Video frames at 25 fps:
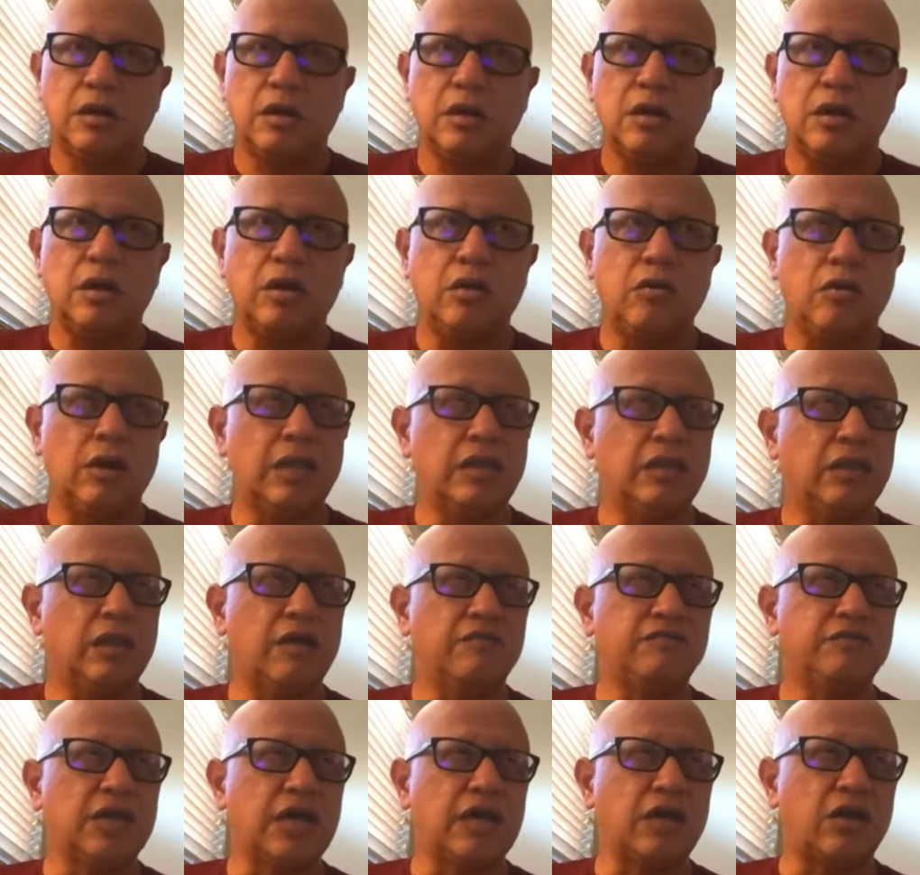oh, I
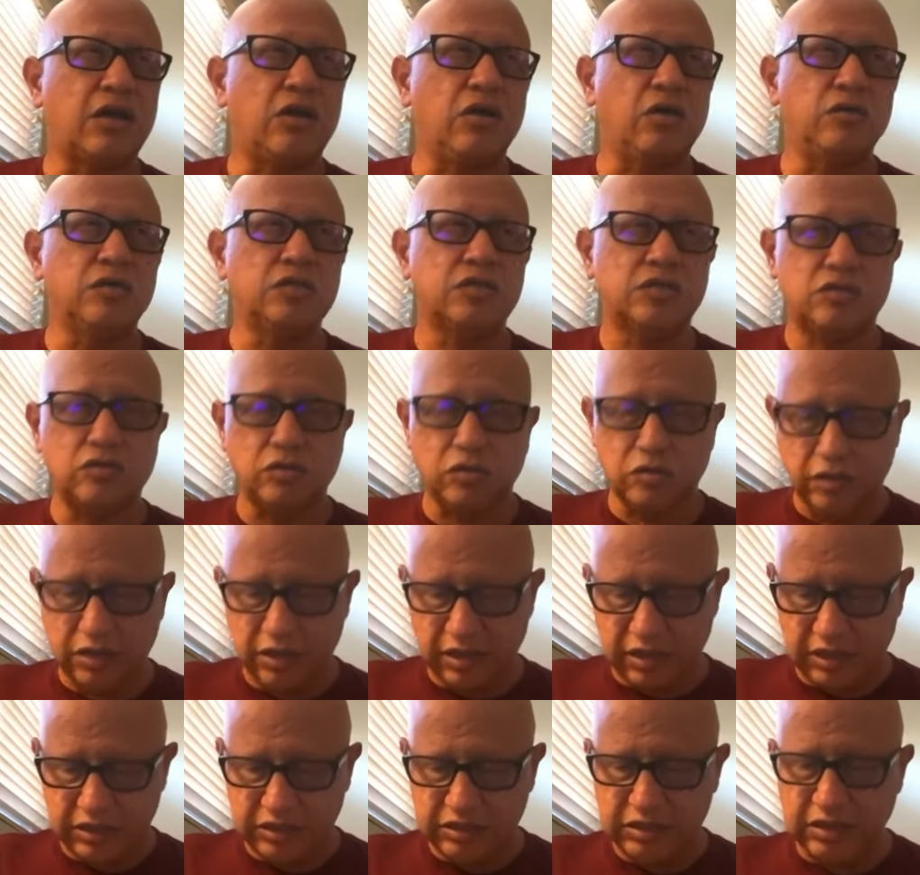loved like ghost
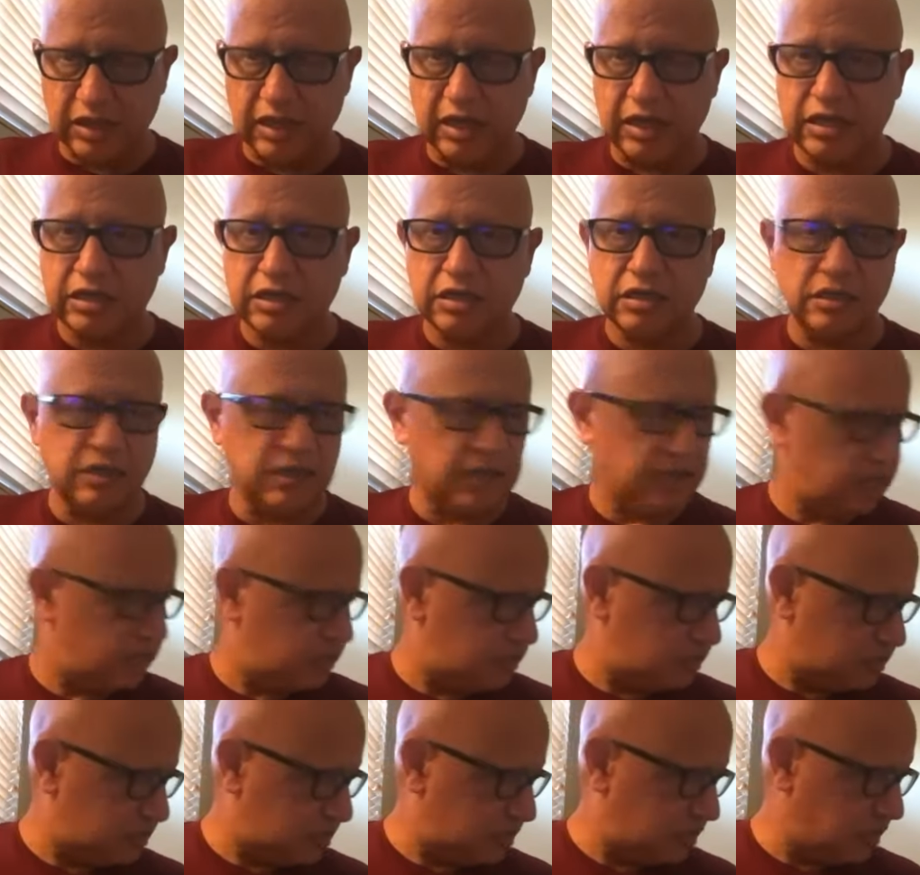stories, like like
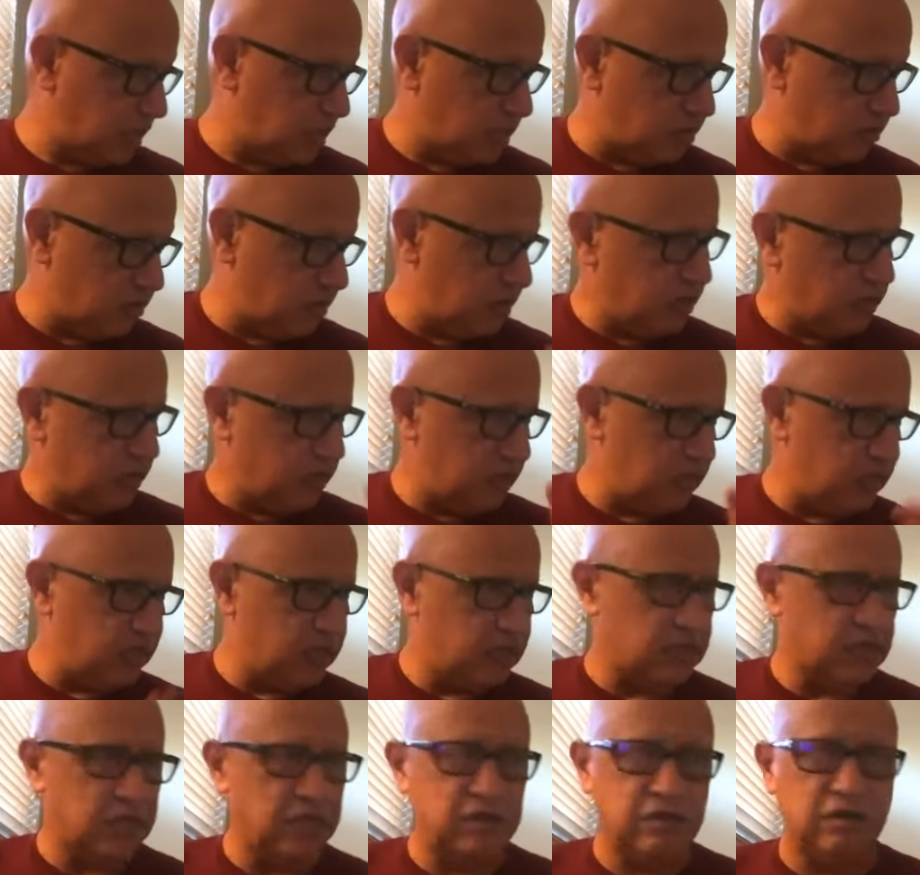scary
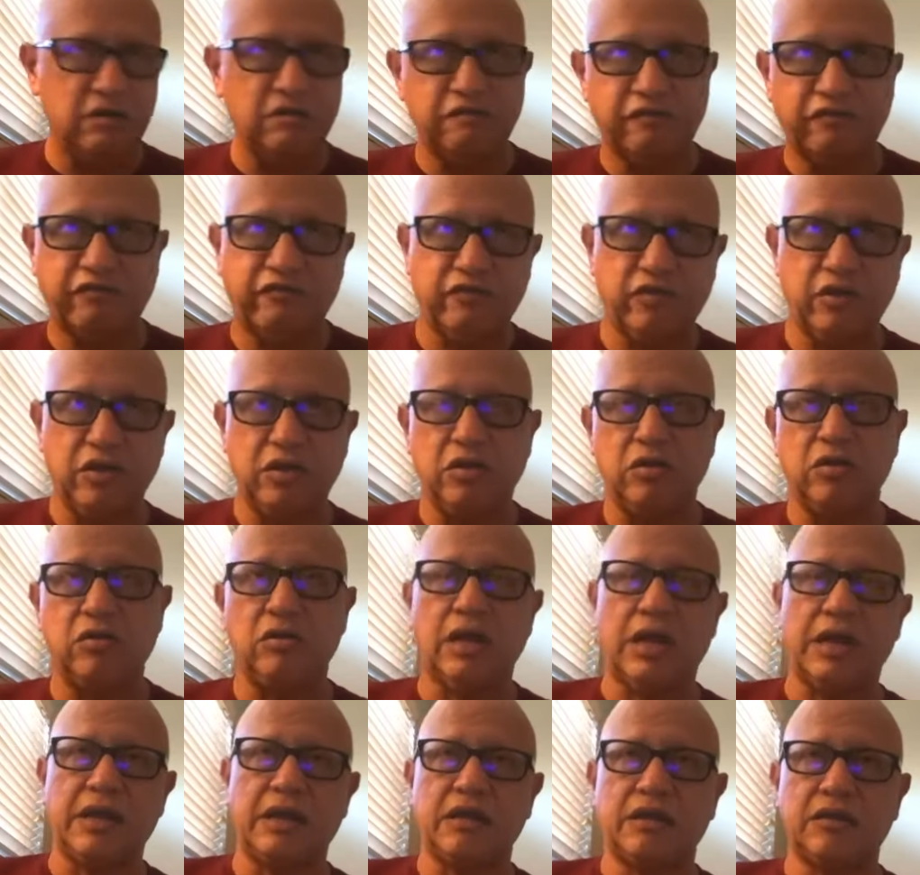kind of you know
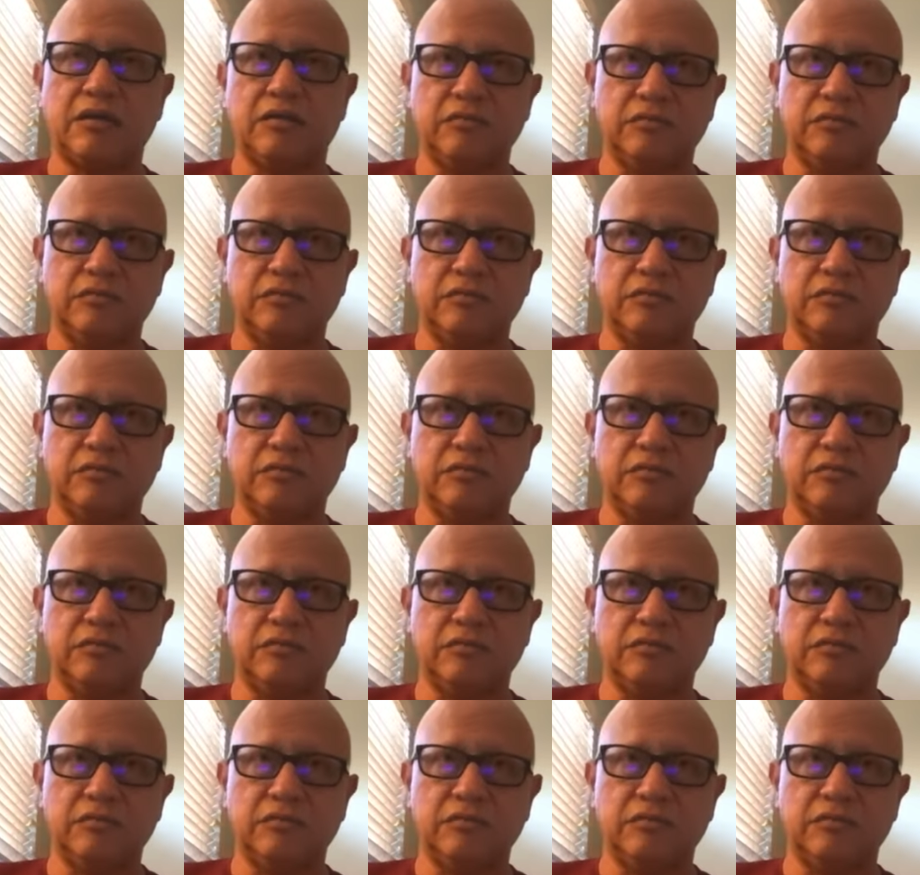like